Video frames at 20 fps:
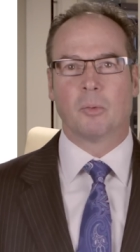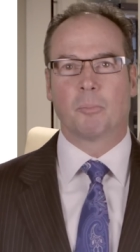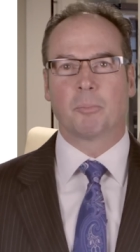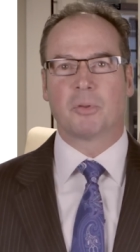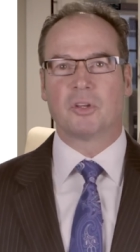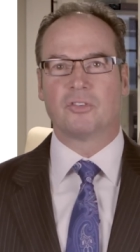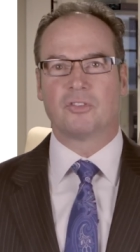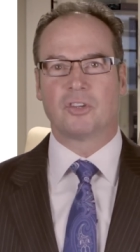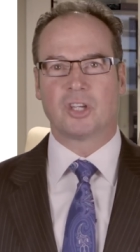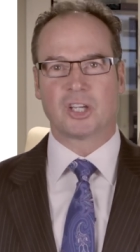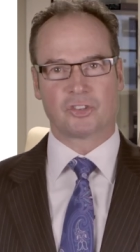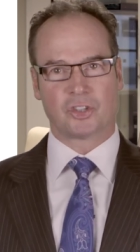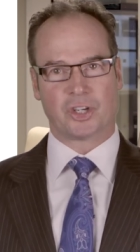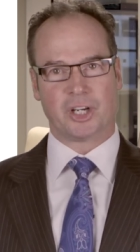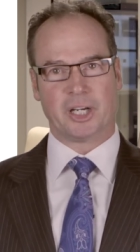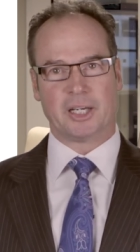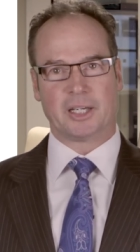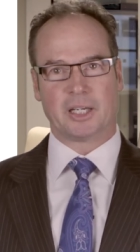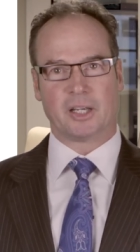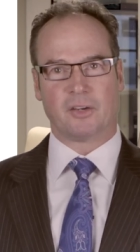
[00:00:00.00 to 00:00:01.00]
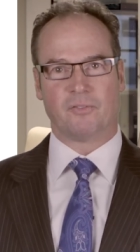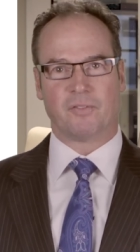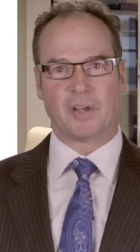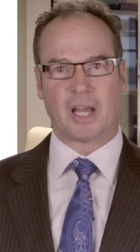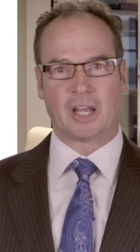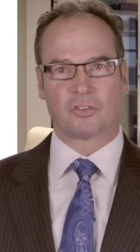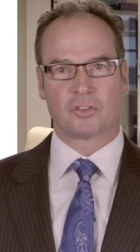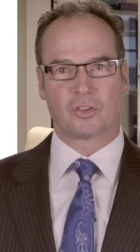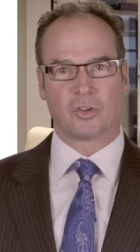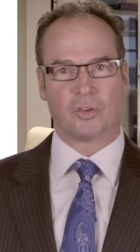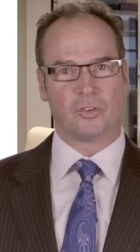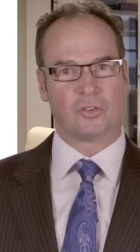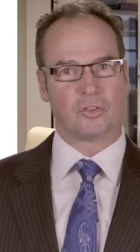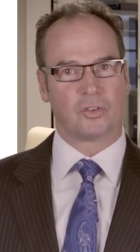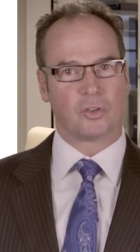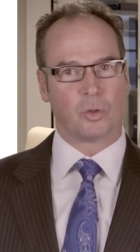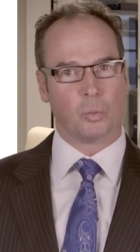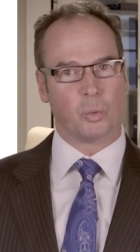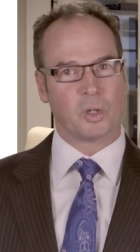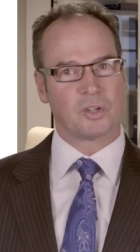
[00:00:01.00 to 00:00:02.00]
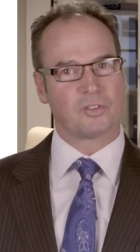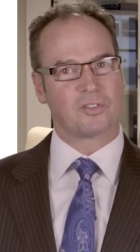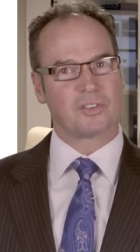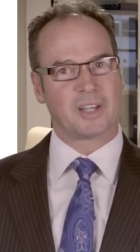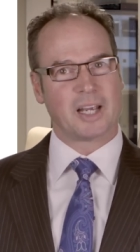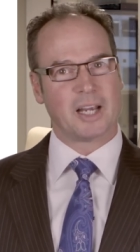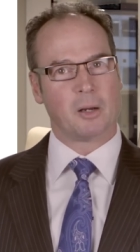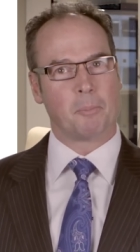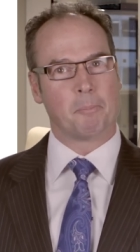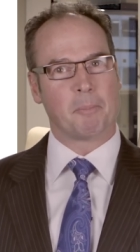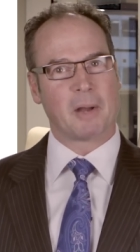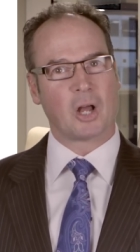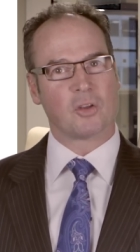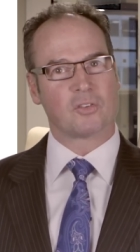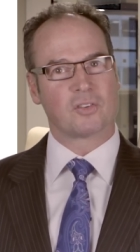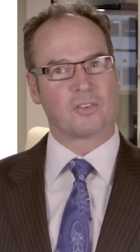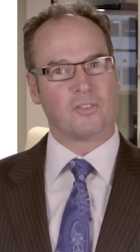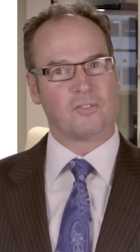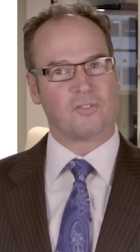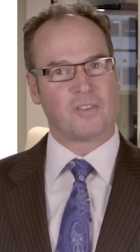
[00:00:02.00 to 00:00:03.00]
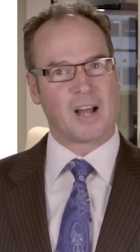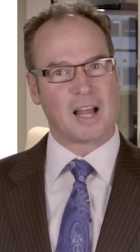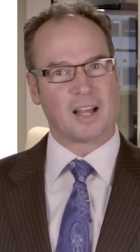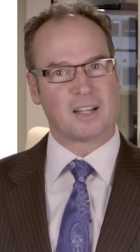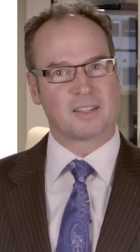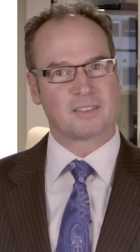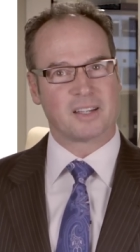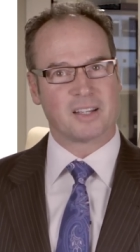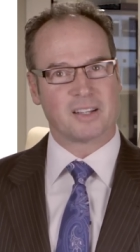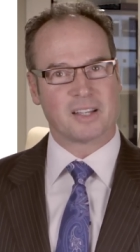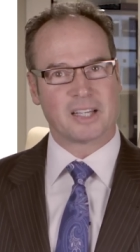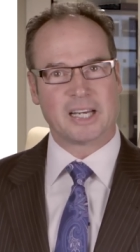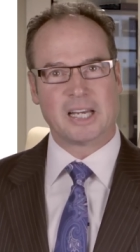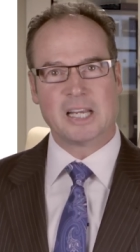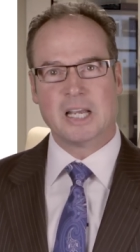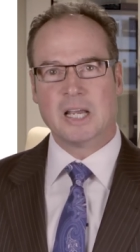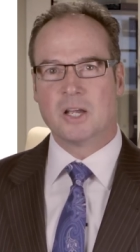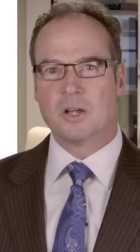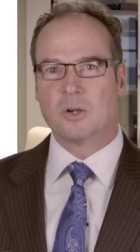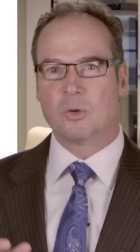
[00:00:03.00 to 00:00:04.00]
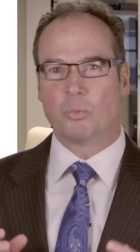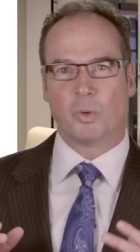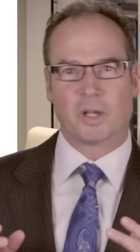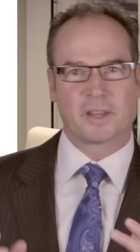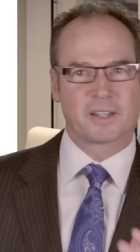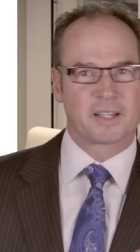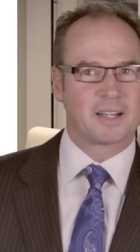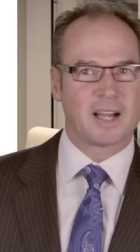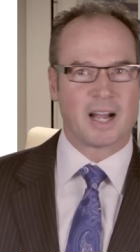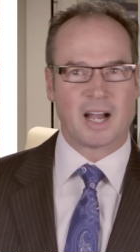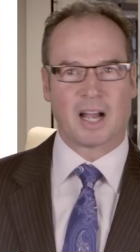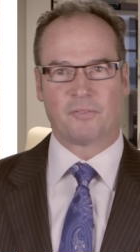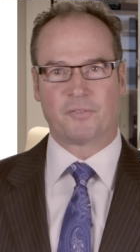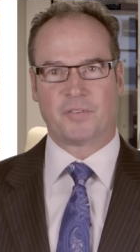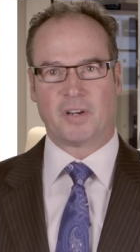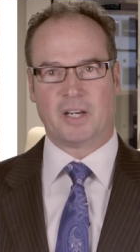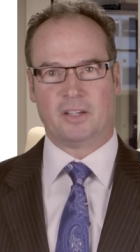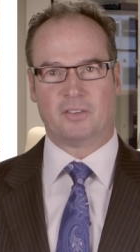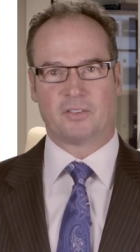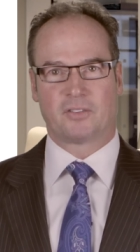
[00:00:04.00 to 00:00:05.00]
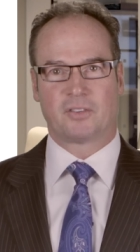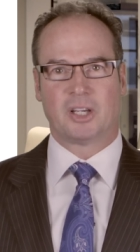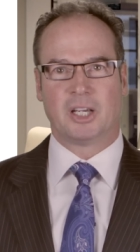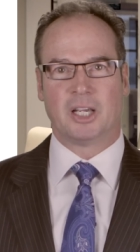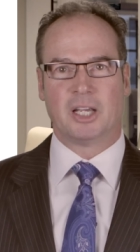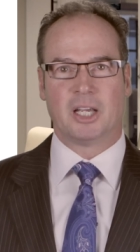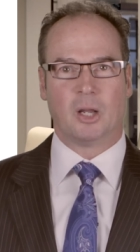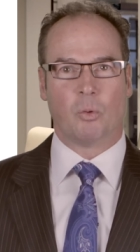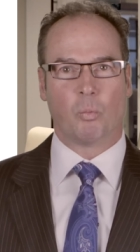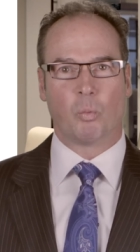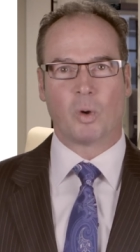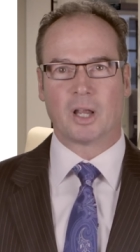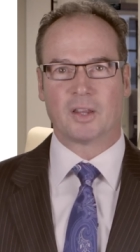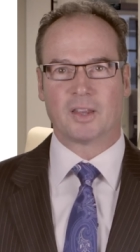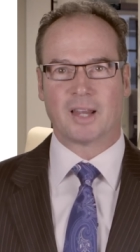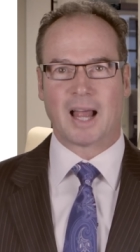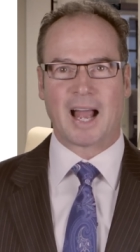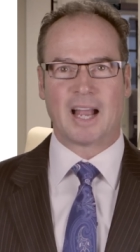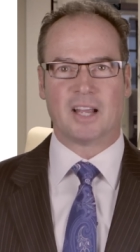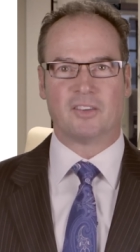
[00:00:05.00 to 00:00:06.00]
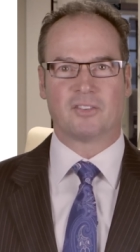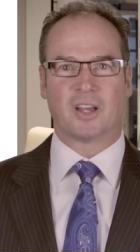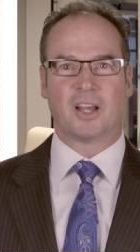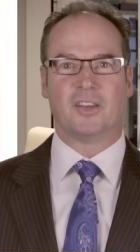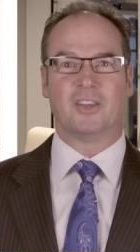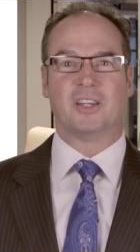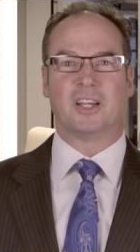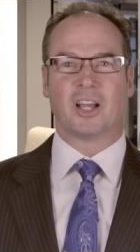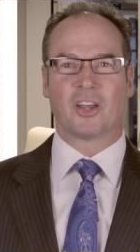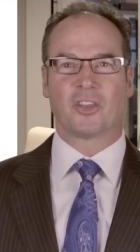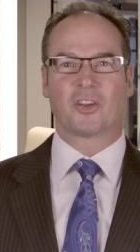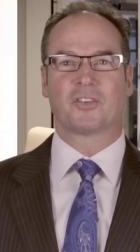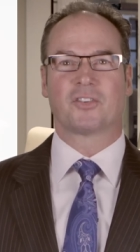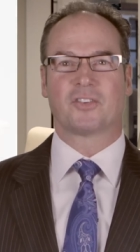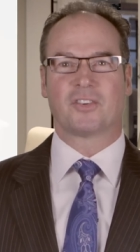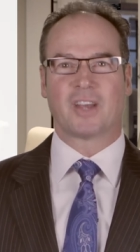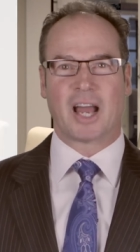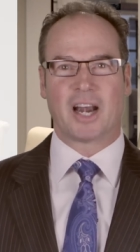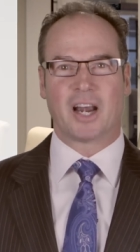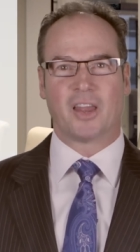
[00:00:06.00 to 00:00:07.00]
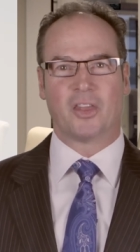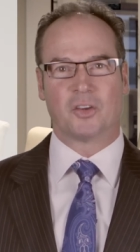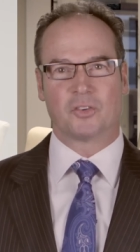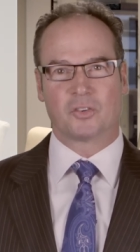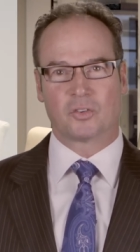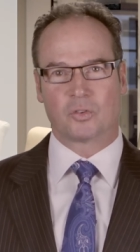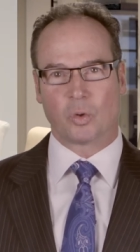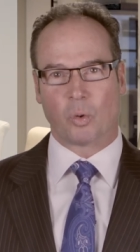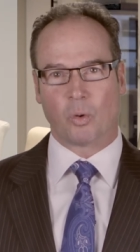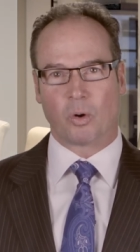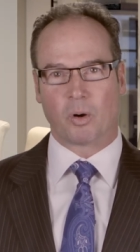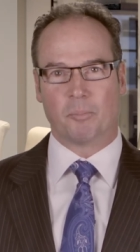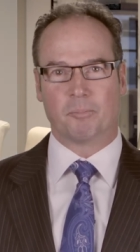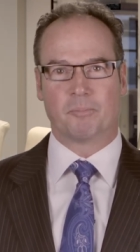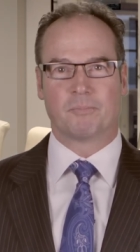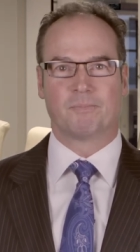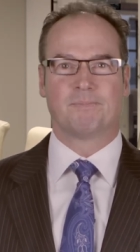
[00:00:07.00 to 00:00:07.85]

positioning investors to withstand bouts of volatility with confidence in what lies on the other side of the storm.